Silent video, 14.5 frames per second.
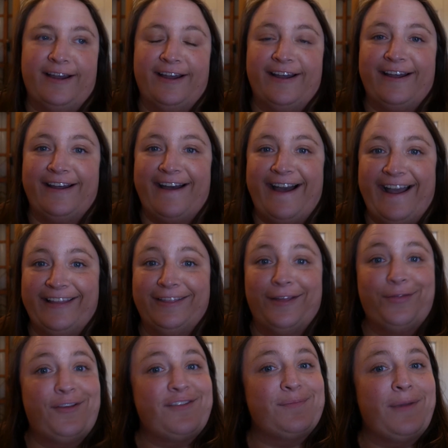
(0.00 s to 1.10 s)
uh, I
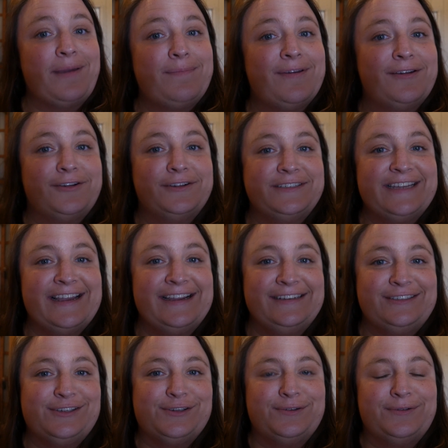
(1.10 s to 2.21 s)
thought this might be a good day
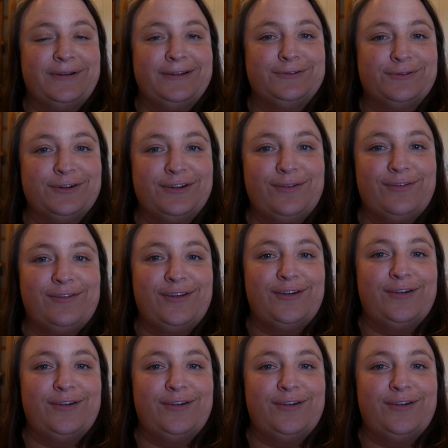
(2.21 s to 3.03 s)
to introduce